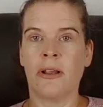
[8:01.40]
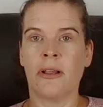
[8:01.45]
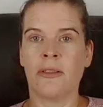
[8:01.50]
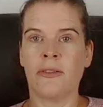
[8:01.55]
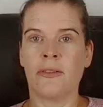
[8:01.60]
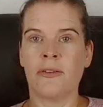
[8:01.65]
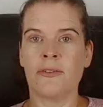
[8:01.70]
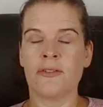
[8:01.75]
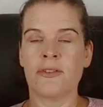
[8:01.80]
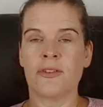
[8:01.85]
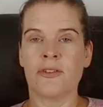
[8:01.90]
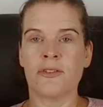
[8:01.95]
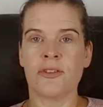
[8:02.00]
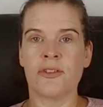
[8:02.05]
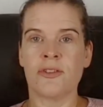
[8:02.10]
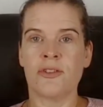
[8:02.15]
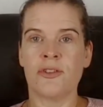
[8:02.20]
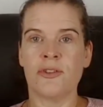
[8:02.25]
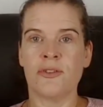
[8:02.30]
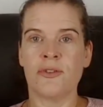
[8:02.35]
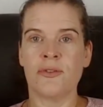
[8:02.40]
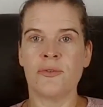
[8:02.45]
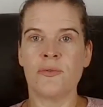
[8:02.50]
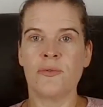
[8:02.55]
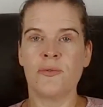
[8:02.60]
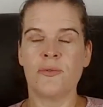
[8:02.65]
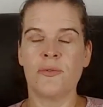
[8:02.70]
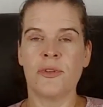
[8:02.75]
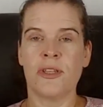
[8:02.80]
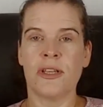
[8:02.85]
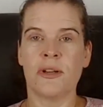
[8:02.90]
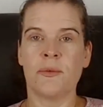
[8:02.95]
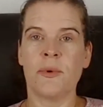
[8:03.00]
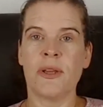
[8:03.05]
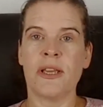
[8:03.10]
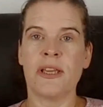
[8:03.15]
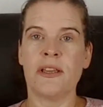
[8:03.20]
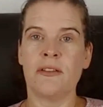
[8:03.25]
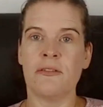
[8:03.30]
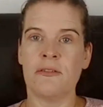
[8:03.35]
those are the two that we
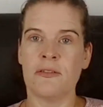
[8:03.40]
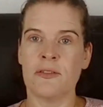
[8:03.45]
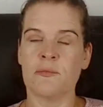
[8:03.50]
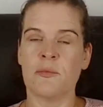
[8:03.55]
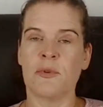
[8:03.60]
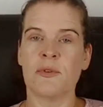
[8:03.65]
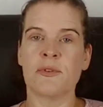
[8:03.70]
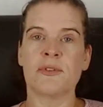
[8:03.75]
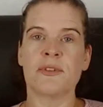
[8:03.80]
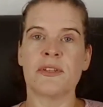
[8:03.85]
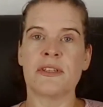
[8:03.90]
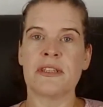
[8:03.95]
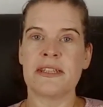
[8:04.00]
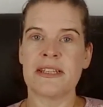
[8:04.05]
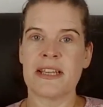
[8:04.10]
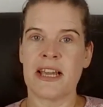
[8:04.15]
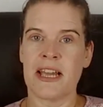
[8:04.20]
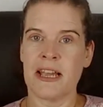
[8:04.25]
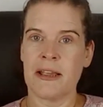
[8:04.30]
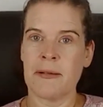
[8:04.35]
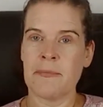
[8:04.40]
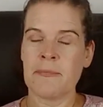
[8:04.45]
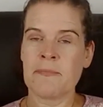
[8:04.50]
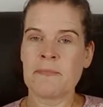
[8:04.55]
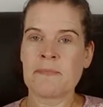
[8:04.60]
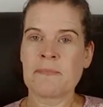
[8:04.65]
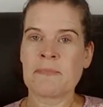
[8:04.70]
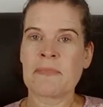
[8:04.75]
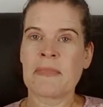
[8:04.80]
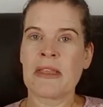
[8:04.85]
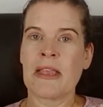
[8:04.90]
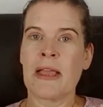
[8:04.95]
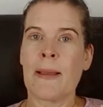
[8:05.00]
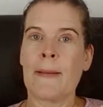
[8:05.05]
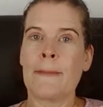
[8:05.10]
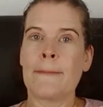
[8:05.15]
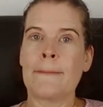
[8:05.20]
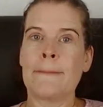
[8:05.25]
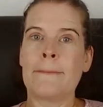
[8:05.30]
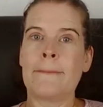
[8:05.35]
use most of the time.
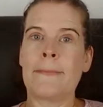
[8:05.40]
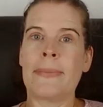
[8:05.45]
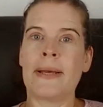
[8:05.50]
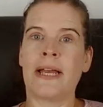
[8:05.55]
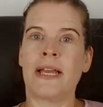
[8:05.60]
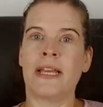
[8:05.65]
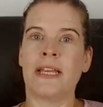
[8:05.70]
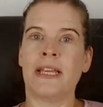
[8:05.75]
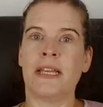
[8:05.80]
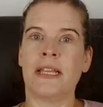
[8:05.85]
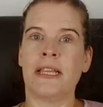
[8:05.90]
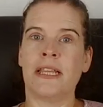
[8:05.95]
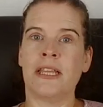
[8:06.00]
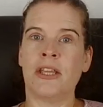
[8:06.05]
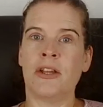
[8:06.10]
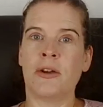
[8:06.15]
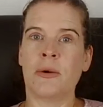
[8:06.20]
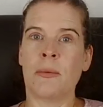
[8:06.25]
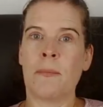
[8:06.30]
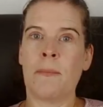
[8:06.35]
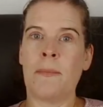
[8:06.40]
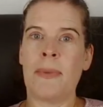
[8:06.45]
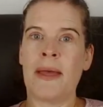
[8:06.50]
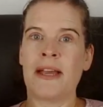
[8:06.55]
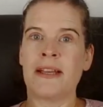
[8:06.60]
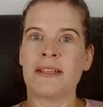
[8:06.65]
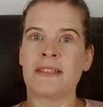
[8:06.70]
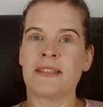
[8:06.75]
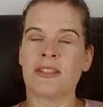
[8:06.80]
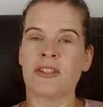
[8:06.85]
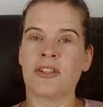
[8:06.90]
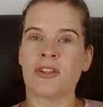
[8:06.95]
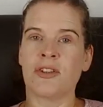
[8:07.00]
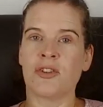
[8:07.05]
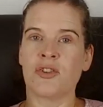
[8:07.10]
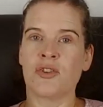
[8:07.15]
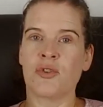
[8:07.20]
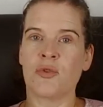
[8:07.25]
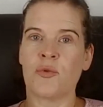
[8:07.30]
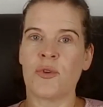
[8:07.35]
But your best
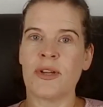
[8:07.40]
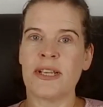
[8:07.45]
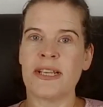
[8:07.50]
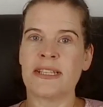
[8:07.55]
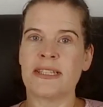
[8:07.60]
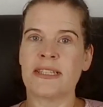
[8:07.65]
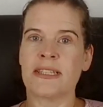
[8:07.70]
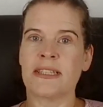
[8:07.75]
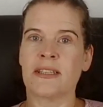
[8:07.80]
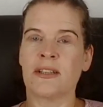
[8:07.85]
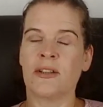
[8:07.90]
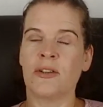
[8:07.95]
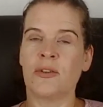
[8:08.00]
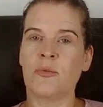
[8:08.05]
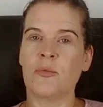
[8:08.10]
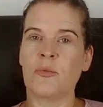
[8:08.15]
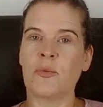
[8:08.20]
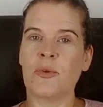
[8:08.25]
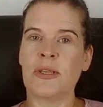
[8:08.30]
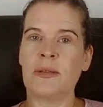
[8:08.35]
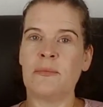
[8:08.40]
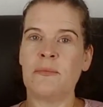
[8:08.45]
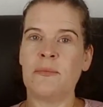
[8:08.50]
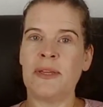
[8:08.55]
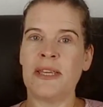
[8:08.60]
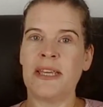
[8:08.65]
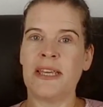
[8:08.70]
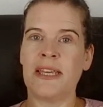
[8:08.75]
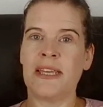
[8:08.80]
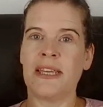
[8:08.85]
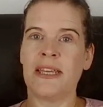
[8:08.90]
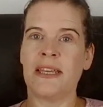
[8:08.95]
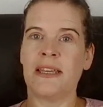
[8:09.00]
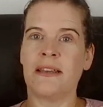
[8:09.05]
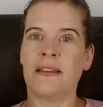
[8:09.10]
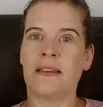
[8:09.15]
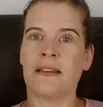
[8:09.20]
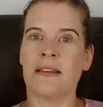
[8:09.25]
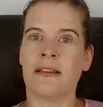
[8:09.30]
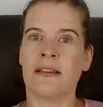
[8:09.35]
choice would be
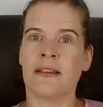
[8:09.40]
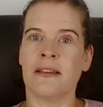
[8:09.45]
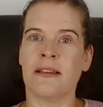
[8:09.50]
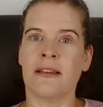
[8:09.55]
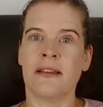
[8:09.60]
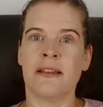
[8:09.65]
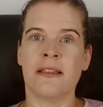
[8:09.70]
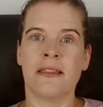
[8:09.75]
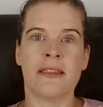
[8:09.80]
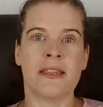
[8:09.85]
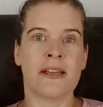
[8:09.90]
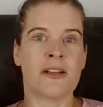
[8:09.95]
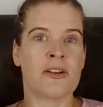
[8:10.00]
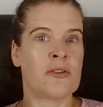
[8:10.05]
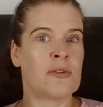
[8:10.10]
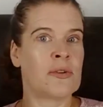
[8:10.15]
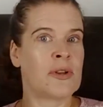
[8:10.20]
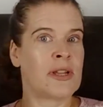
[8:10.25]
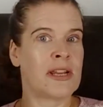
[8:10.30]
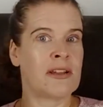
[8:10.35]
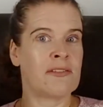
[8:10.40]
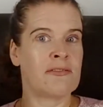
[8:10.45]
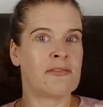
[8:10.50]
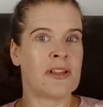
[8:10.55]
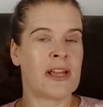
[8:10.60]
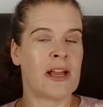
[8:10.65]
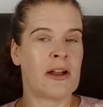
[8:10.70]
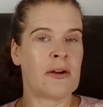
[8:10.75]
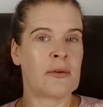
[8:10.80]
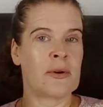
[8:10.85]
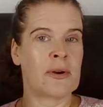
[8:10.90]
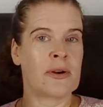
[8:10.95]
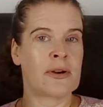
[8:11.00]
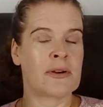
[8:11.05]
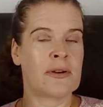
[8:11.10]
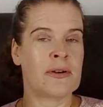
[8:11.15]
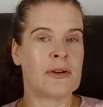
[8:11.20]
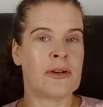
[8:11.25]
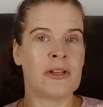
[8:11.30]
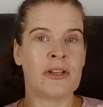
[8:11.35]
the coconut flour.
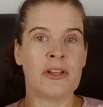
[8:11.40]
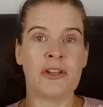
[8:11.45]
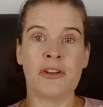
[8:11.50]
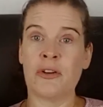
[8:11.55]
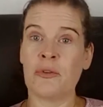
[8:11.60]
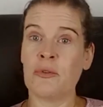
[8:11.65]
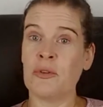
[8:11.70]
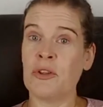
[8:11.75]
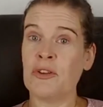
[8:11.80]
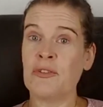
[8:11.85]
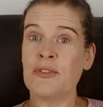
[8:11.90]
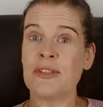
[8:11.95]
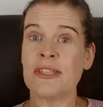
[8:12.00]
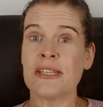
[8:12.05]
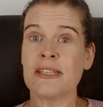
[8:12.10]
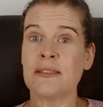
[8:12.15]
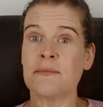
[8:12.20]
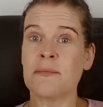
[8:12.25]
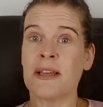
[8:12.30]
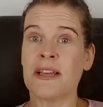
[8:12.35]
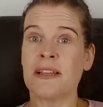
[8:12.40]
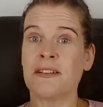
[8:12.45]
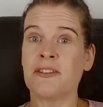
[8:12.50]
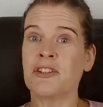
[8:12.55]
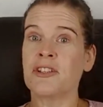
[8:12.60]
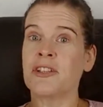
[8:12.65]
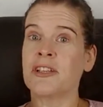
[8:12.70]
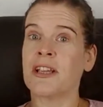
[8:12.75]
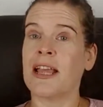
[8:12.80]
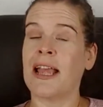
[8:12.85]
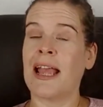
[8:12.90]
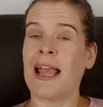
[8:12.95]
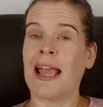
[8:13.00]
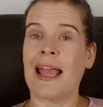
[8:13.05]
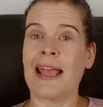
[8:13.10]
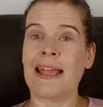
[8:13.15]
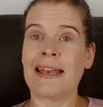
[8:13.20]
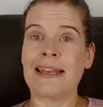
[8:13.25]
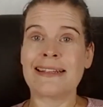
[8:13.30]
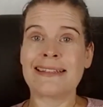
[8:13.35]
You don't use as much,
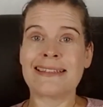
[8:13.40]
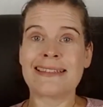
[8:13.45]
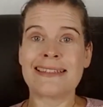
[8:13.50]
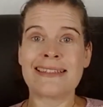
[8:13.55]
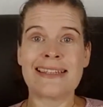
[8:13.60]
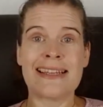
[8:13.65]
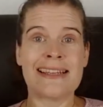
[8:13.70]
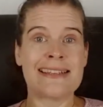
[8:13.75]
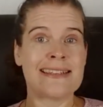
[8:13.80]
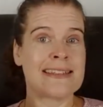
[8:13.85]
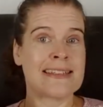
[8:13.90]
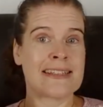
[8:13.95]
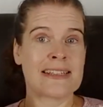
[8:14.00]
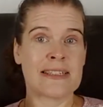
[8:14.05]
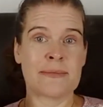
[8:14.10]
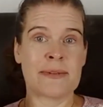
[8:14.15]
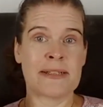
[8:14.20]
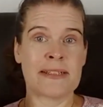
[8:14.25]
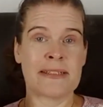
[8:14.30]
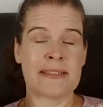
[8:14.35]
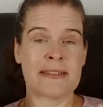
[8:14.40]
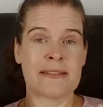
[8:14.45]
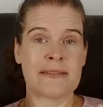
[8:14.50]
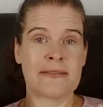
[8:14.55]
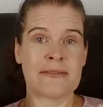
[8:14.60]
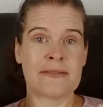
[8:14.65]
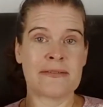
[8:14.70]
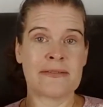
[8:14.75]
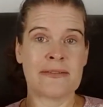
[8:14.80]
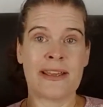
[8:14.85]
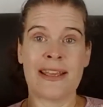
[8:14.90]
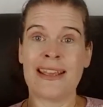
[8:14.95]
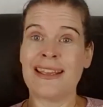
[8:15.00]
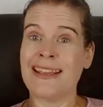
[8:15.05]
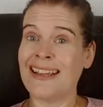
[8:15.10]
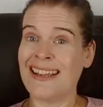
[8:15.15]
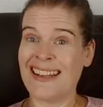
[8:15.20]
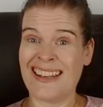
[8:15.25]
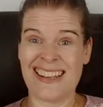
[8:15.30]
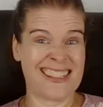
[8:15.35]
and it's less expensive,
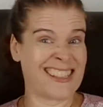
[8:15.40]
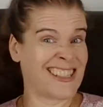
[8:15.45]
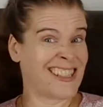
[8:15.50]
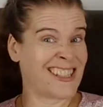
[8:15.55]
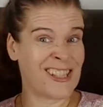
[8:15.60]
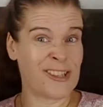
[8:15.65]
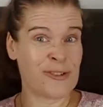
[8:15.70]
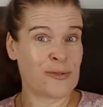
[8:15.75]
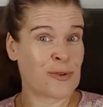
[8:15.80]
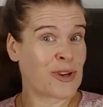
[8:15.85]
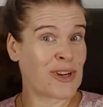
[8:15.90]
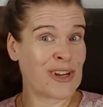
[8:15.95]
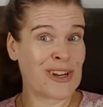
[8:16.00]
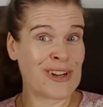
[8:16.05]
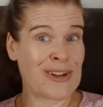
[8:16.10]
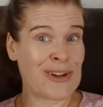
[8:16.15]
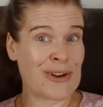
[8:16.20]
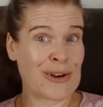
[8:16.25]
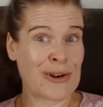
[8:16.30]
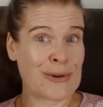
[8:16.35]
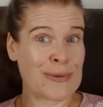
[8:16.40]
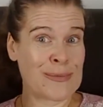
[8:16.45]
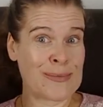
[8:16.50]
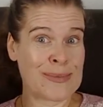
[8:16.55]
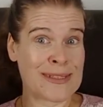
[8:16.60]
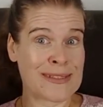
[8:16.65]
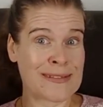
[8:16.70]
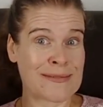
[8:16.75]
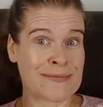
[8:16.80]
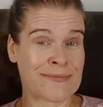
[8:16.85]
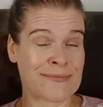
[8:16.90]
and it's lower in carbs.